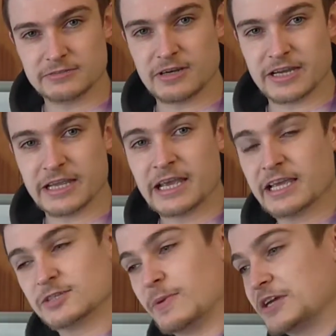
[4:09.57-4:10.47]
right?
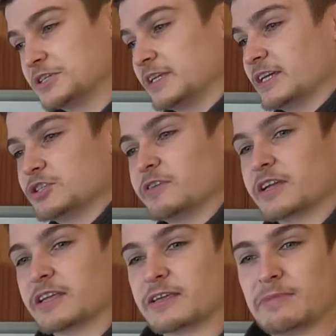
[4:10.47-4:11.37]
Especially as you're in
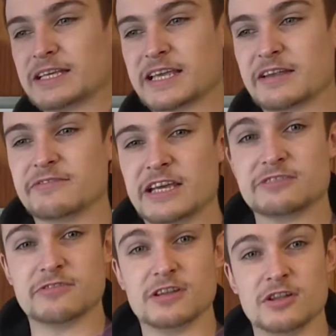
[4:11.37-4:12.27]
a mass gain phase
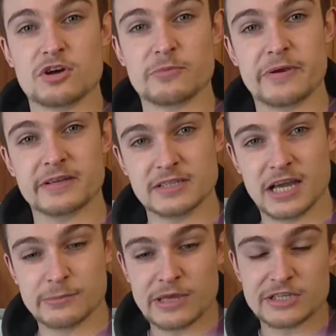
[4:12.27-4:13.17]
for a longer period of
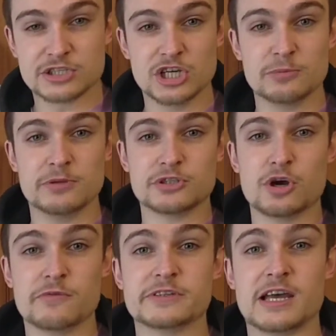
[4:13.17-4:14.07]
time, that surplus
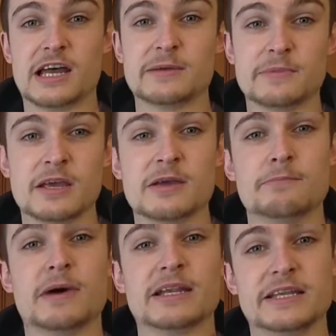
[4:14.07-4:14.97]
over time
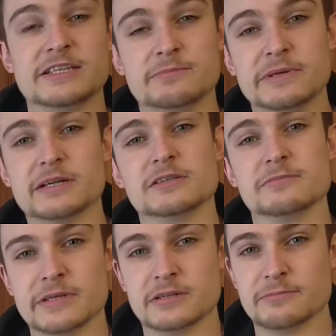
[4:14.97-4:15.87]
might need to build
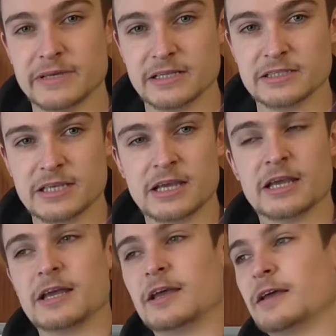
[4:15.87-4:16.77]
and build and build
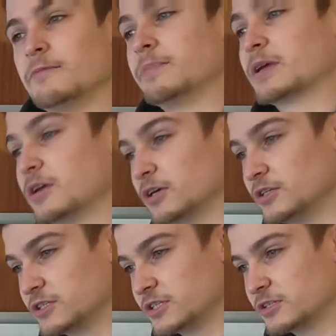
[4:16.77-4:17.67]

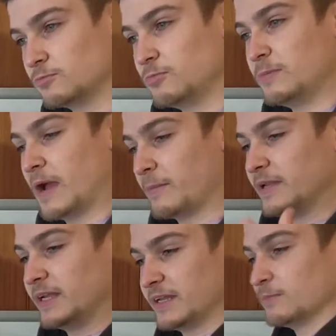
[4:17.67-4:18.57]
because we might be
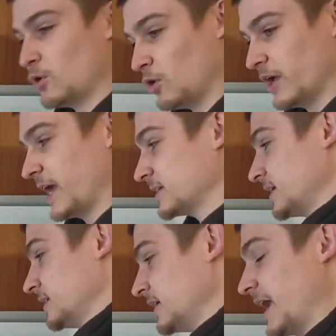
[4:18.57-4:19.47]
needing more
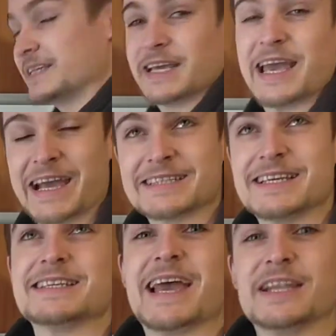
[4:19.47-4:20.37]

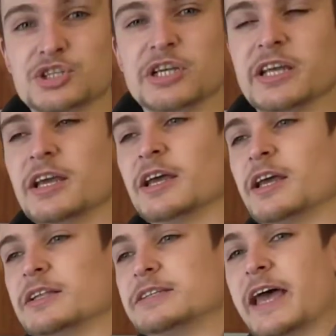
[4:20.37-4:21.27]
excess energy
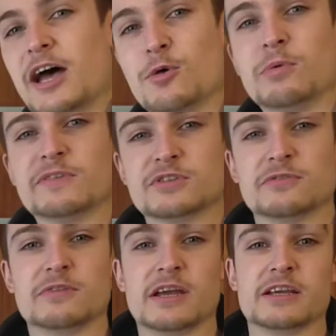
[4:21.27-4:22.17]
to help with
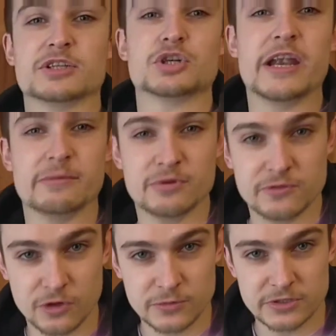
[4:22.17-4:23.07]
stuff like training
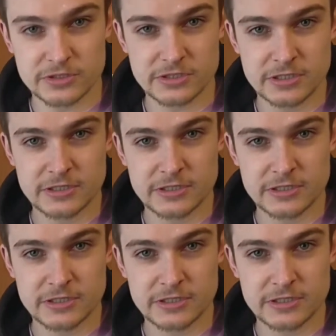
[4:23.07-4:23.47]
performance,